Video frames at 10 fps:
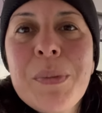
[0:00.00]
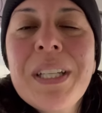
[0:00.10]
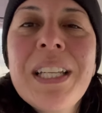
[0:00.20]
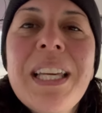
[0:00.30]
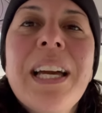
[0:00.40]
But
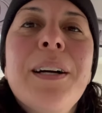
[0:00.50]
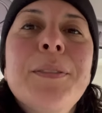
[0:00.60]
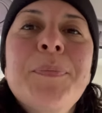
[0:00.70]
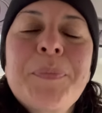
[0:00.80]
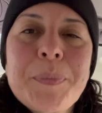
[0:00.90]

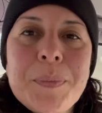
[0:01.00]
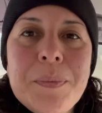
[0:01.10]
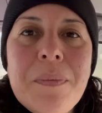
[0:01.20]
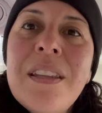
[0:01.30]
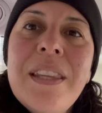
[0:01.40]
anyhow,
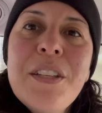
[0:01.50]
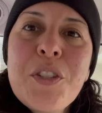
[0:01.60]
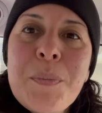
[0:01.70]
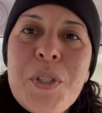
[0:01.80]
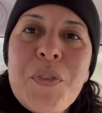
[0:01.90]
thanks
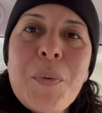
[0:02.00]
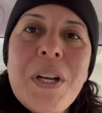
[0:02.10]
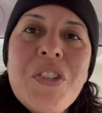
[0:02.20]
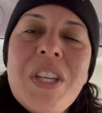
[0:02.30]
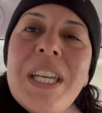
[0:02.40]
so much for
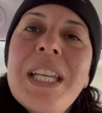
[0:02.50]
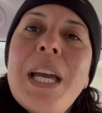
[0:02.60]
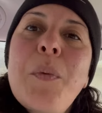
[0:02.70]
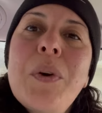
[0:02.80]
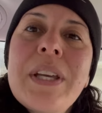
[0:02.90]
watching and
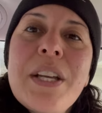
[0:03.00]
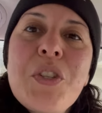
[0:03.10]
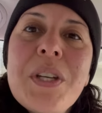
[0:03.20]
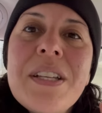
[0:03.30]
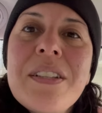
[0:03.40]
I will catch
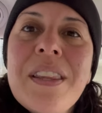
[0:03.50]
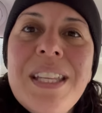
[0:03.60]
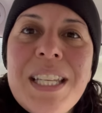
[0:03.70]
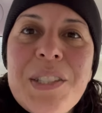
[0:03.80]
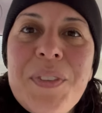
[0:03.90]
you guys on the
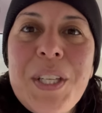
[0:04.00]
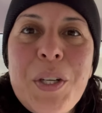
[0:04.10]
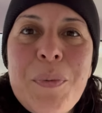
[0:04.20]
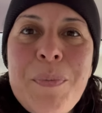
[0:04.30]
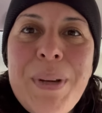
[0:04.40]
next
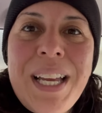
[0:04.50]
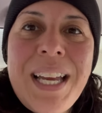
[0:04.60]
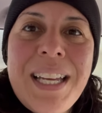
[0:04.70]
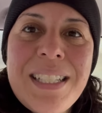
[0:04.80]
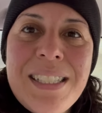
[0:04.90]
video. Bye
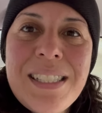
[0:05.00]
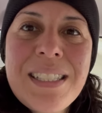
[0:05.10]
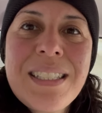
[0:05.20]
guys.